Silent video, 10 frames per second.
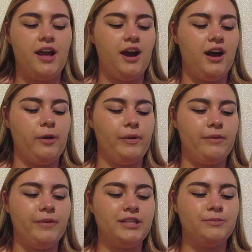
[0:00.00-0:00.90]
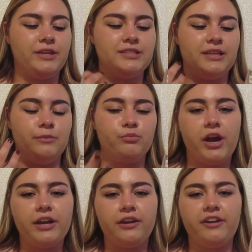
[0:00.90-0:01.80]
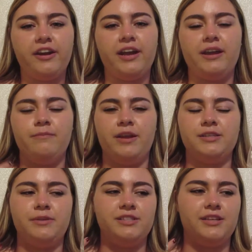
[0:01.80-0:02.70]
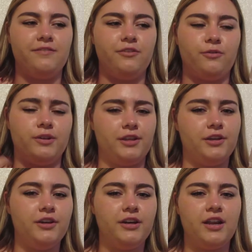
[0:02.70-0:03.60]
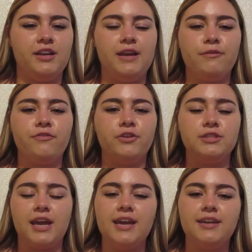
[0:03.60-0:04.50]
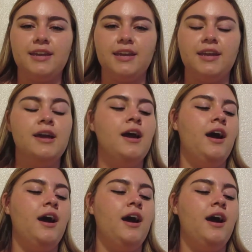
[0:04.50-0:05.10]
It makes my skin brighter, it makes my skin feel really good, it never feels cakey.